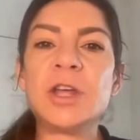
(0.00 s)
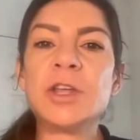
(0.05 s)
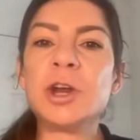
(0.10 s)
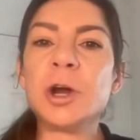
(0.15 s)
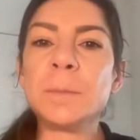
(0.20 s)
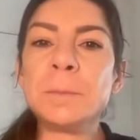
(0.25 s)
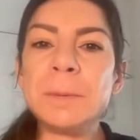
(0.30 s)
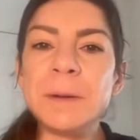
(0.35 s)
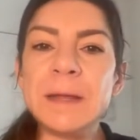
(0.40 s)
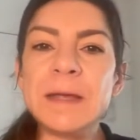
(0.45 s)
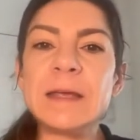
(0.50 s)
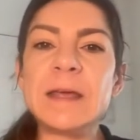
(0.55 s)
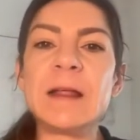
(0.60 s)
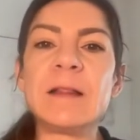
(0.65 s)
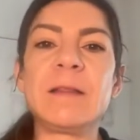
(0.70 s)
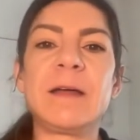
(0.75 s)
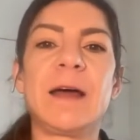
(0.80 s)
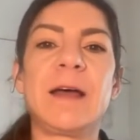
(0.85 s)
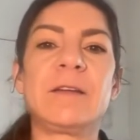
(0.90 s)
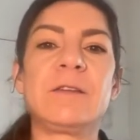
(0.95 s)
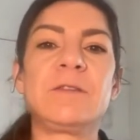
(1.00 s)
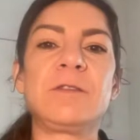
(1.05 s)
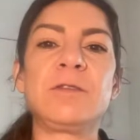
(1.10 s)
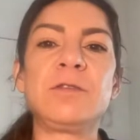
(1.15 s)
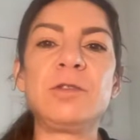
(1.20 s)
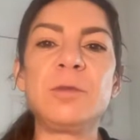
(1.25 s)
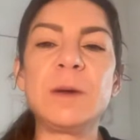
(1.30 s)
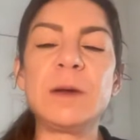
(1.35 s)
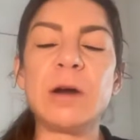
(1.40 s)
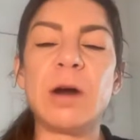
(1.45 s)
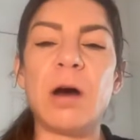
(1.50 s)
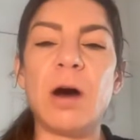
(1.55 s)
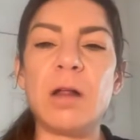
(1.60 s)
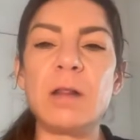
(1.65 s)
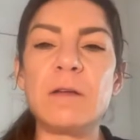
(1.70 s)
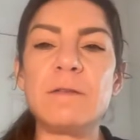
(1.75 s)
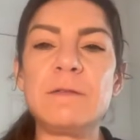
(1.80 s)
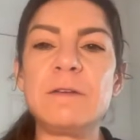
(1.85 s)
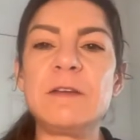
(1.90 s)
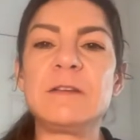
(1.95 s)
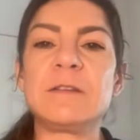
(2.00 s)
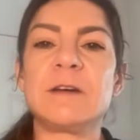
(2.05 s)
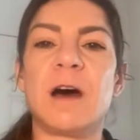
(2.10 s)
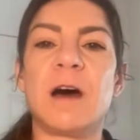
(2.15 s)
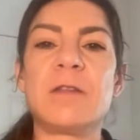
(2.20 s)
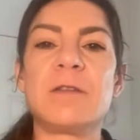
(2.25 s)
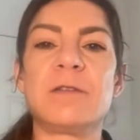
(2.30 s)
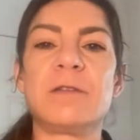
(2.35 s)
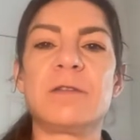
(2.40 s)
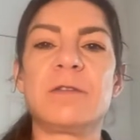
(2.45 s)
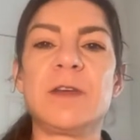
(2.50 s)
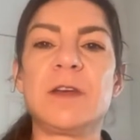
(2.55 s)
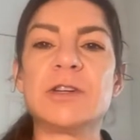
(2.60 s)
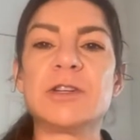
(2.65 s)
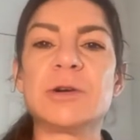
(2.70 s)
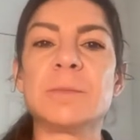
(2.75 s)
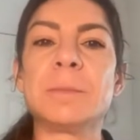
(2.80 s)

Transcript: You're blinking less. You're doing all of these other things.